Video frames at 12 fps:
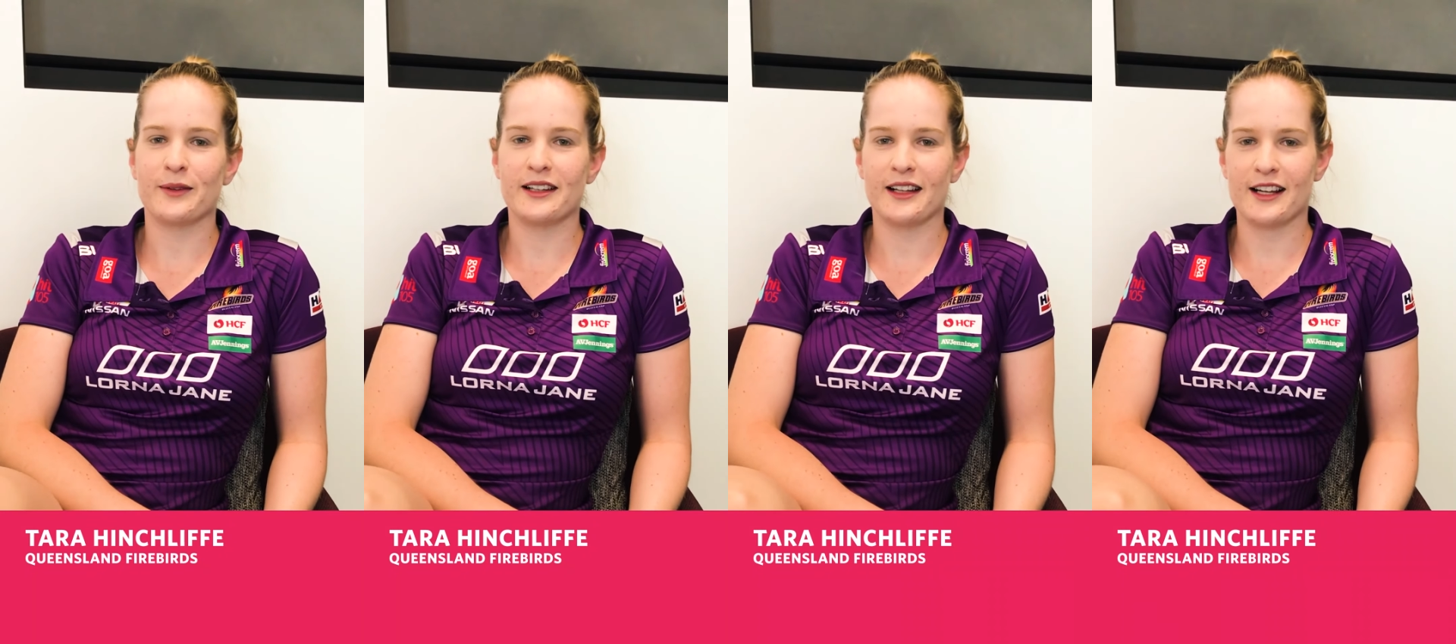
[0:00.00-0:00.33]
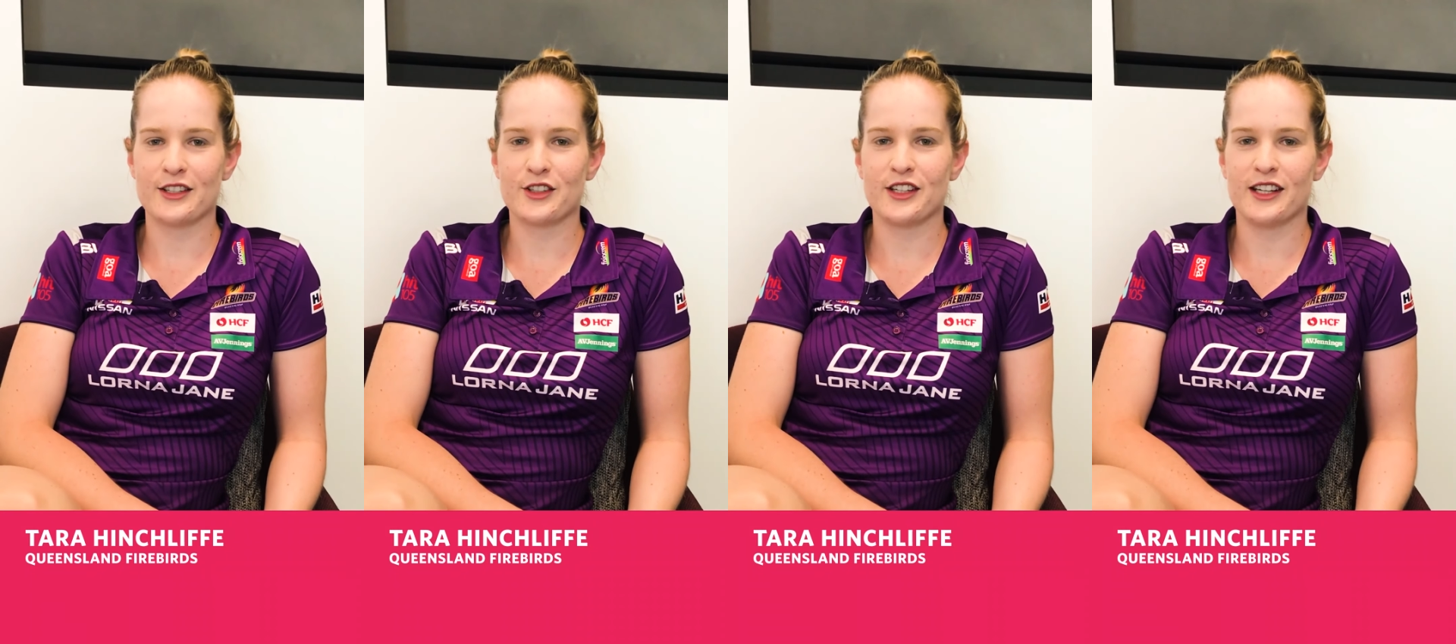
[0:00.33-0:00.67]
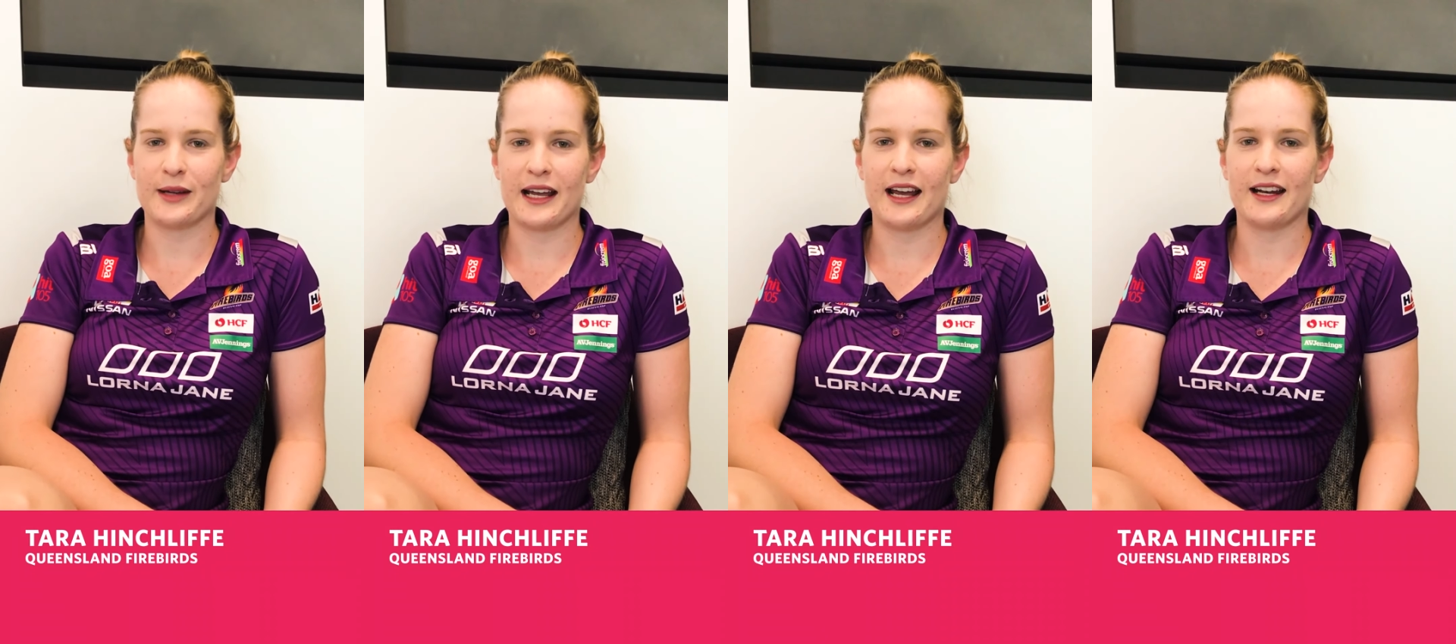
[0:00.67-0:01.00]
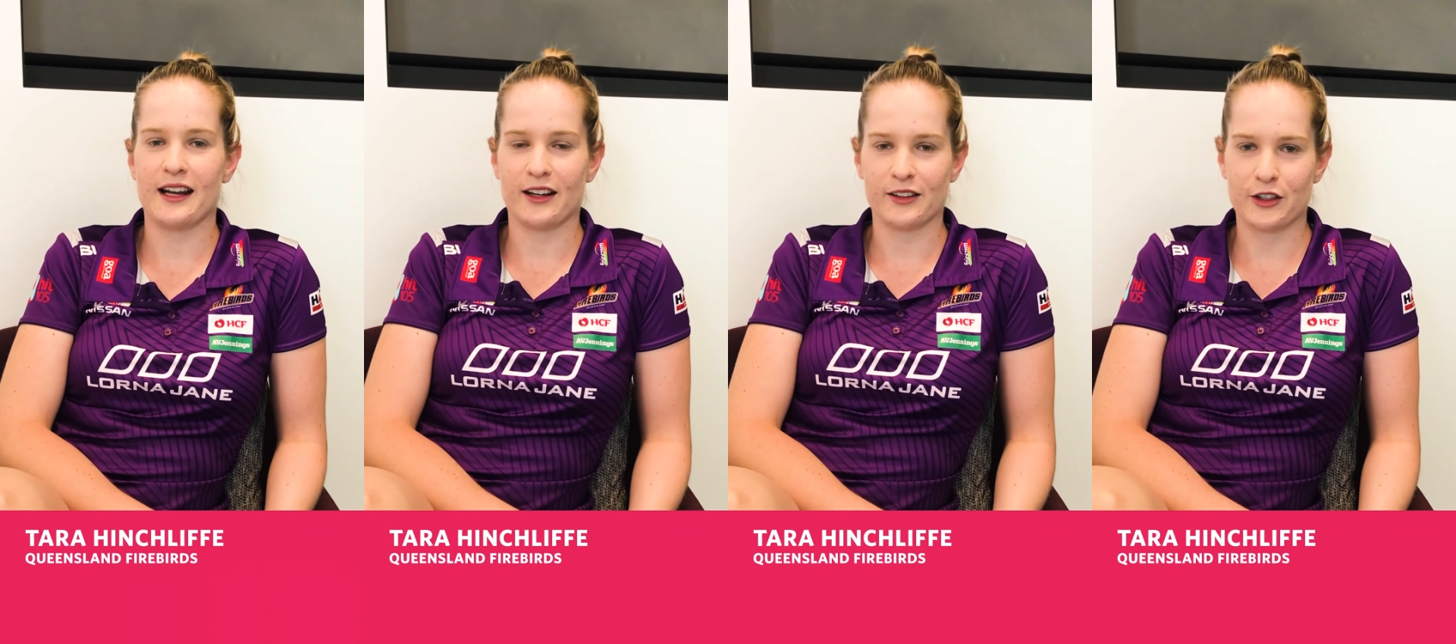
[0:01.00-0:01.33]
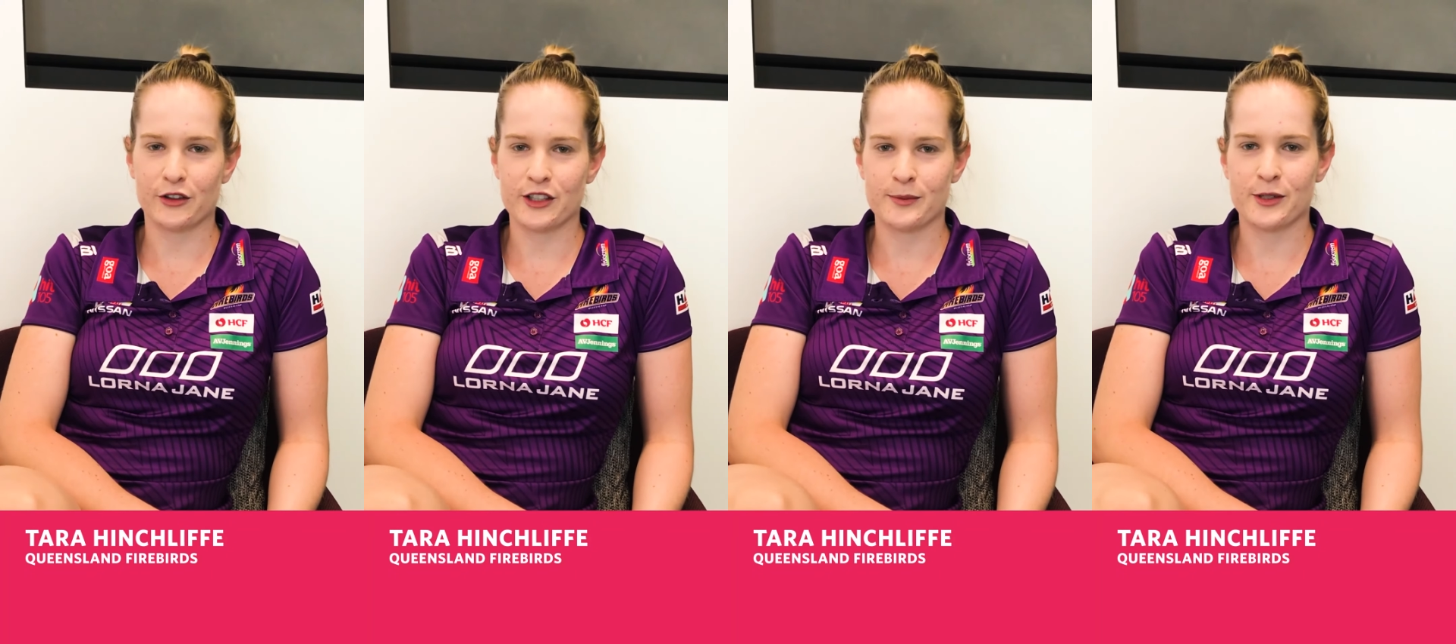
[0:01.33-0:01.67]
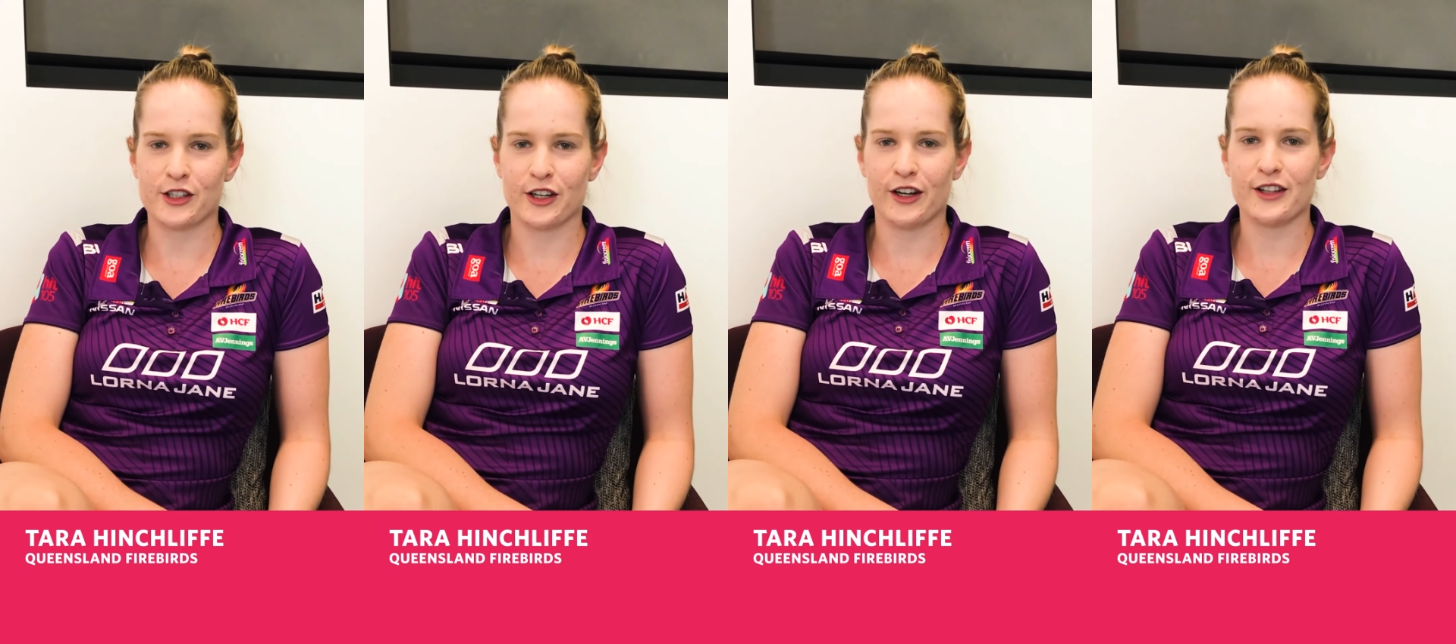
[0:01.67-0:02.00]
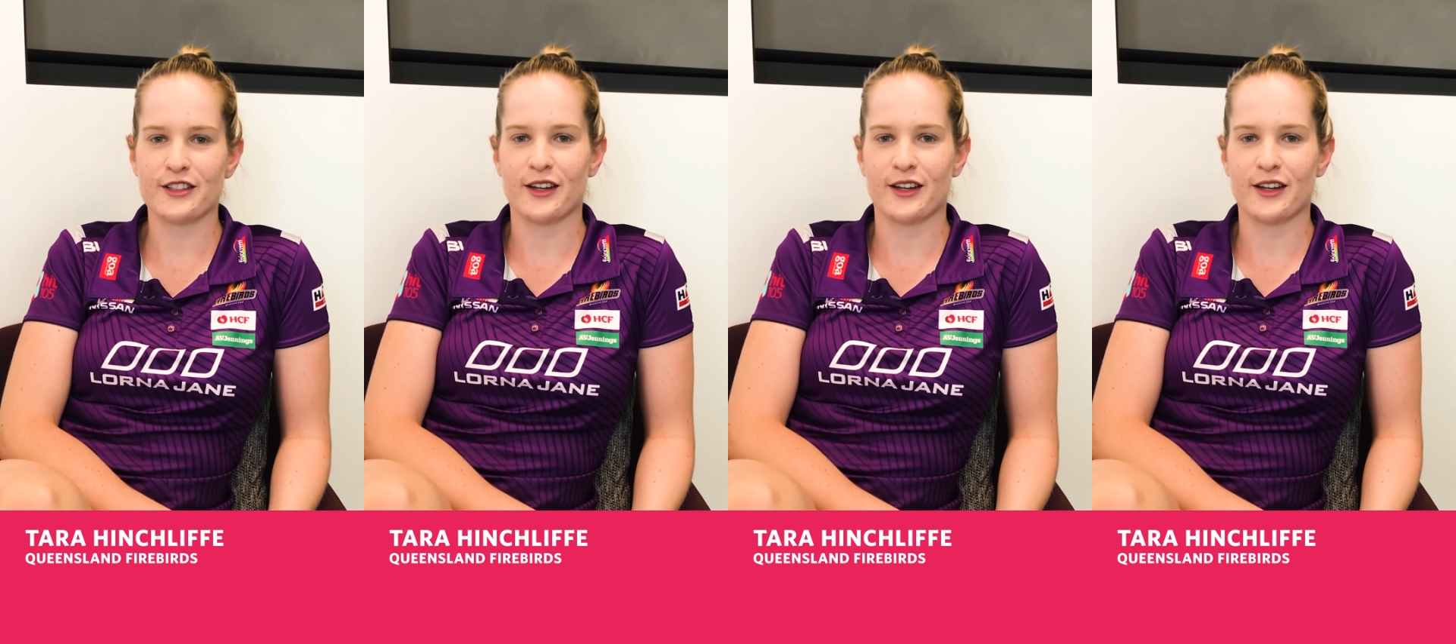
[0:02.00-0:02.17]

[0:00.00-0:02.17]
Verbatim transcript: Last year we had ugly Christmas shirts,